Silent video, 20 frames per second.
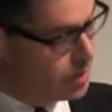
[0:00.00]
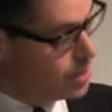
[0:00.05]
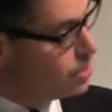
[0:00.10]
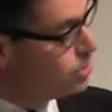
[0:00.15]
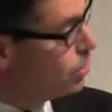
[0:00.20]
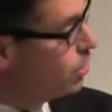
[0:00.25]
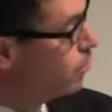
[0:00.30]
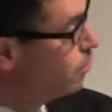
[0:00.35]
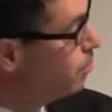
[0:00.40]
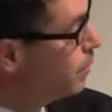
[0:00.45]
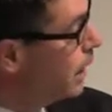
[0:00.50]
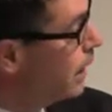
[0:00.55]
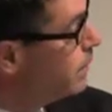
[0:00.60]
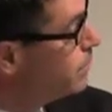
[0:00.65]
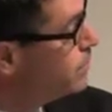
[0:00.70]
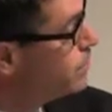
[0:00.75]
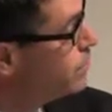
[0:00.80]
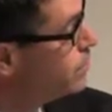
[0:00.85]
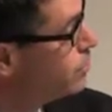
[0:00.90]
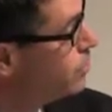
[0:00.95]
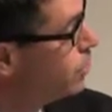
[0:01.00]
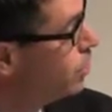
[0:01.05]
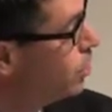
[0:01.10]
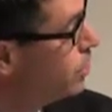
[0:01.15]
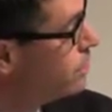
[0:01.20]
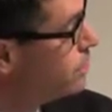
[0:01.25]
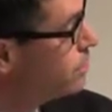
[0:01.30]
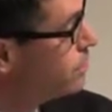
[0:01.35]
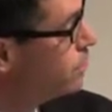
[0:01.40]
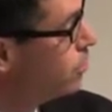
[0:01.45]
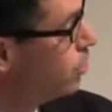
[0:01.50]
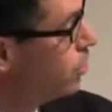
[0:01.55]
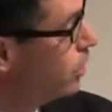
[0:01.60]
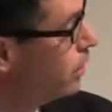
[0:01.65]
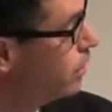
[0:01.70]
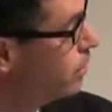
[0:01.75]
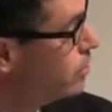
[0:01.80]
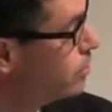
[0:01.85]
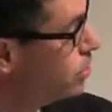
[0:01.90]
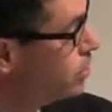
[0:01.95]
These are pipes on,
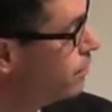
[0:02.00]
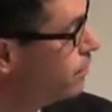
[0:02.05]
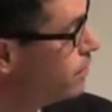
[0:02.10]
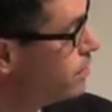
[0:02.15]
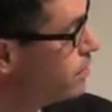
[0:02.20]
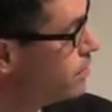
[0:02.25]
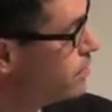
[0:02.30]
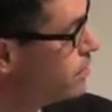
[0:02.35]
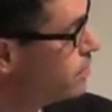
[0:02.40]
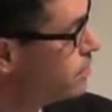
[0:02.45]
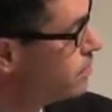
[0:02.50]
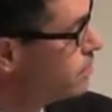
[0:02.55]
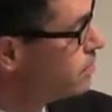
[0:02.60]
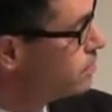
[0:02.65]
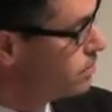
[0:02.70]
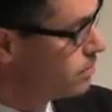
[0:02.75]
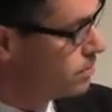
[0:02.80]
on surface,